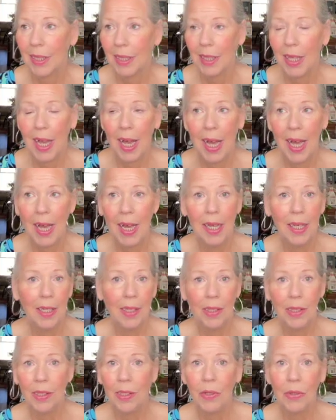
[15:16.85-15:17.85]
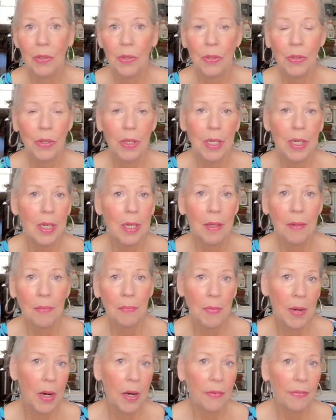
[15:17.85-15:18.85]
I used
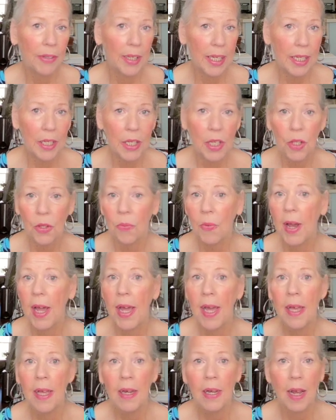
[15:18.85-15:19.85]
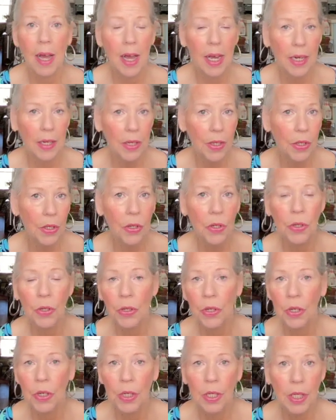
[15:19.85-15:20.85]
Mariflex thread. I
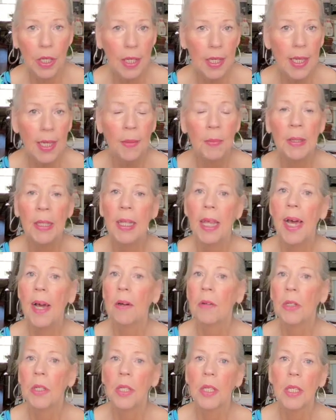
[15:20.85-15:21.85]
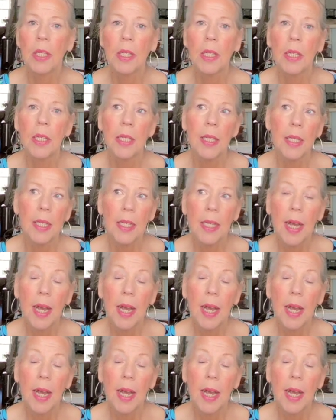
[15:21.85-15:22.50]
serged the seam allowances.